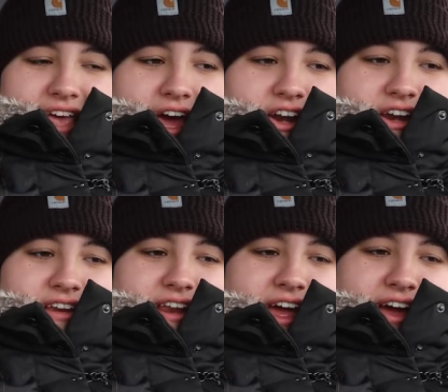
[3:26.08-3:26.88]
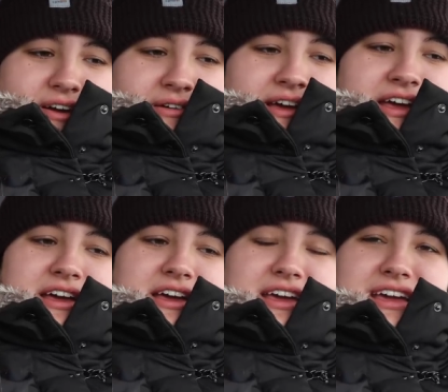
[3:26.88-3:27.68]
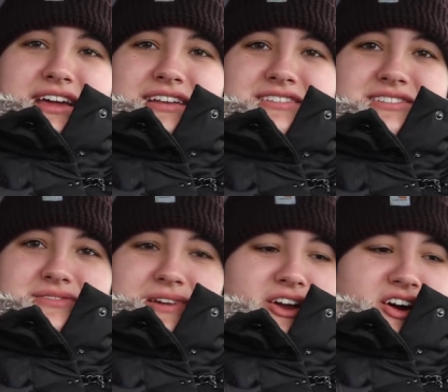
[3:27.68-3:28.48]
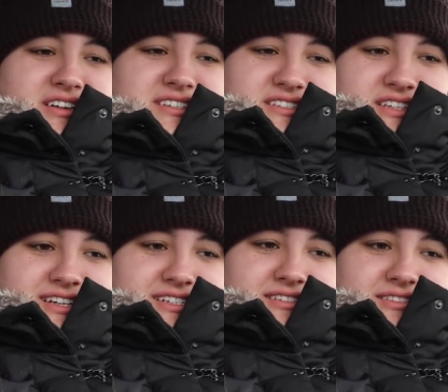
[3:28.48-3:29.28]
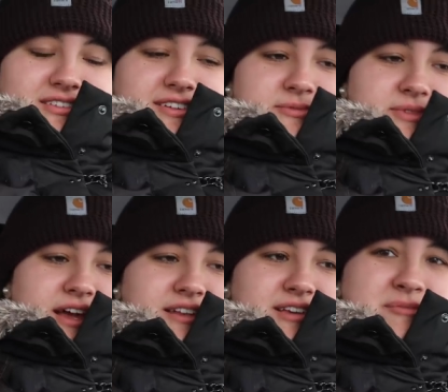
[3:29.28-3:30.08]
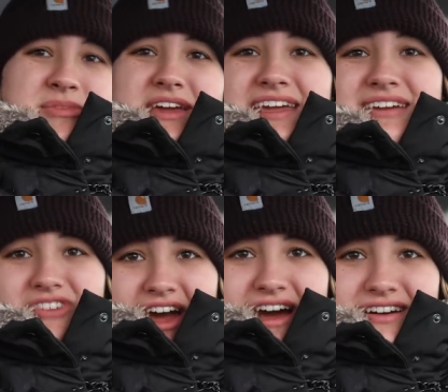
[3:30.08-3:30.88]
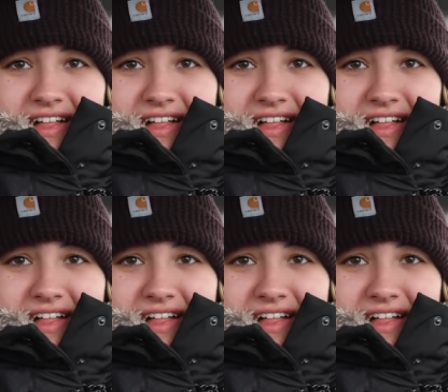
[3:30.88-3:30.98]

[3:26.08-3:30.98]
Saturday now. It's, my car says 18 degrees, but that's a big fat